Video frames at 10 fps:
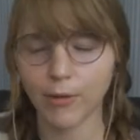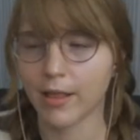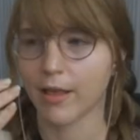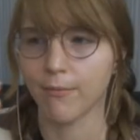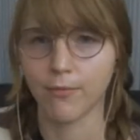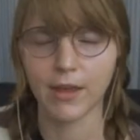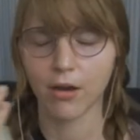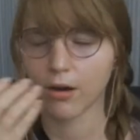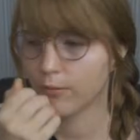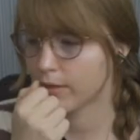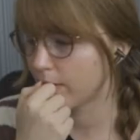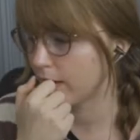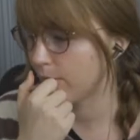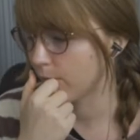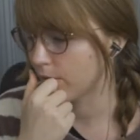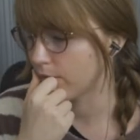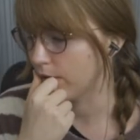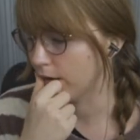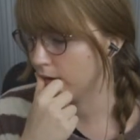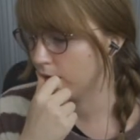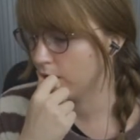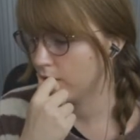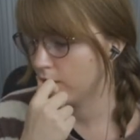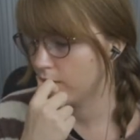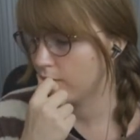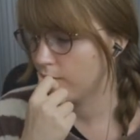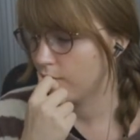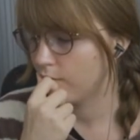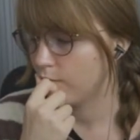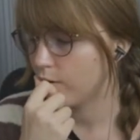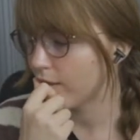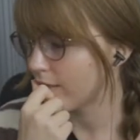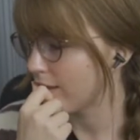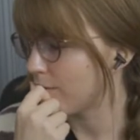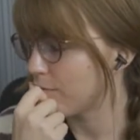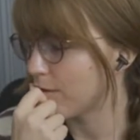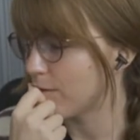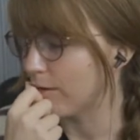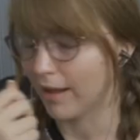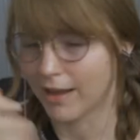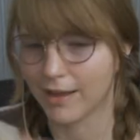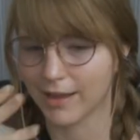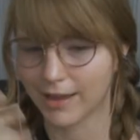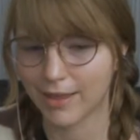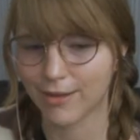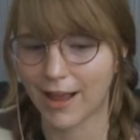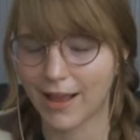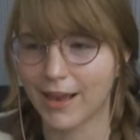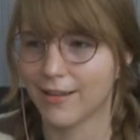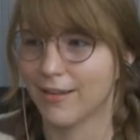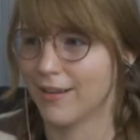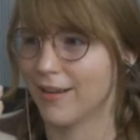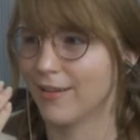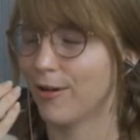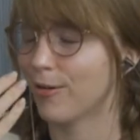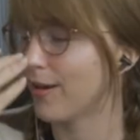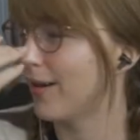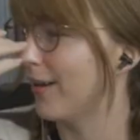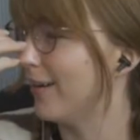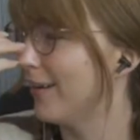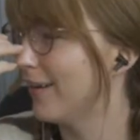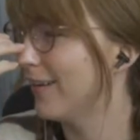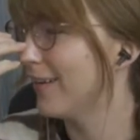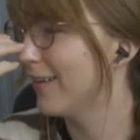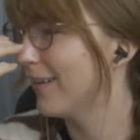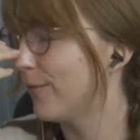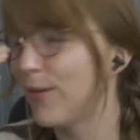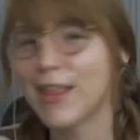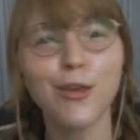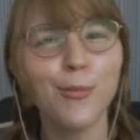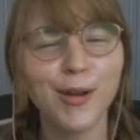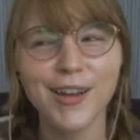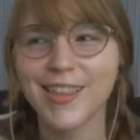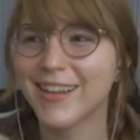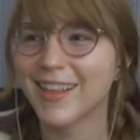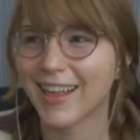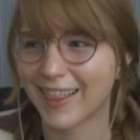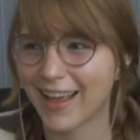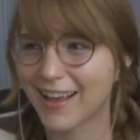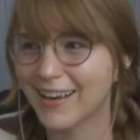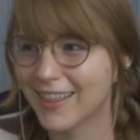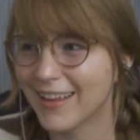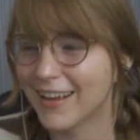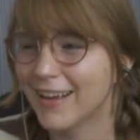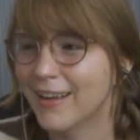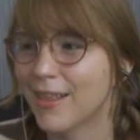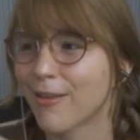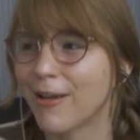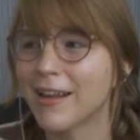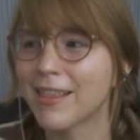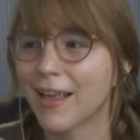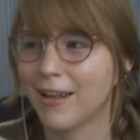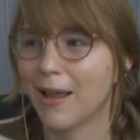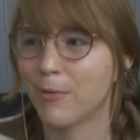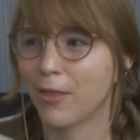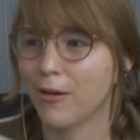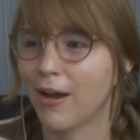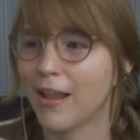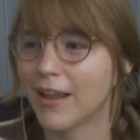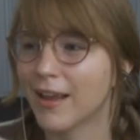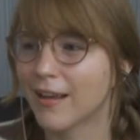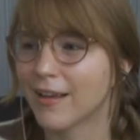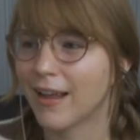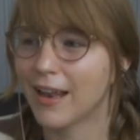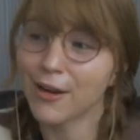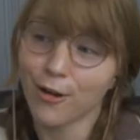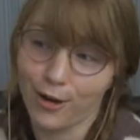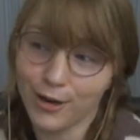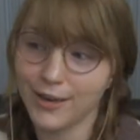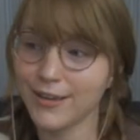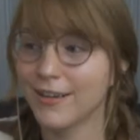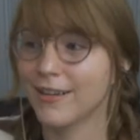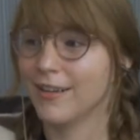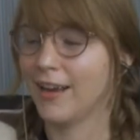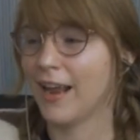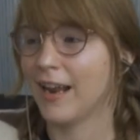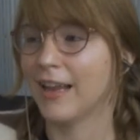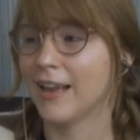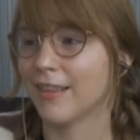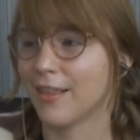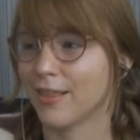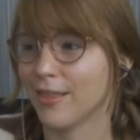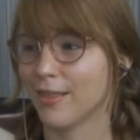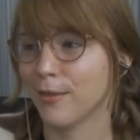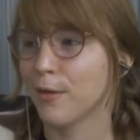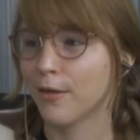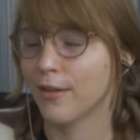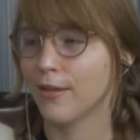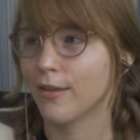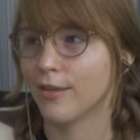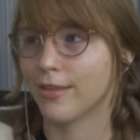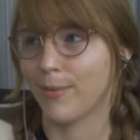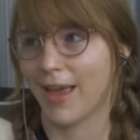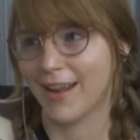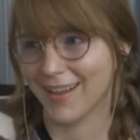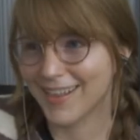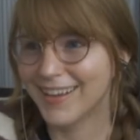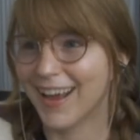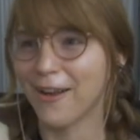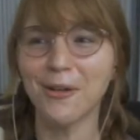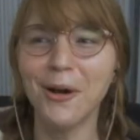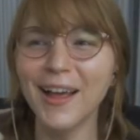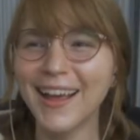What is it? VR. What's something everyone's doing? What's something everyone's doing? Like Kizuna Ai. Oh God. VTuber. She does like that kind of thing. So I'd like to collab with her. I like her art, and I like that she's a badass. I don't know.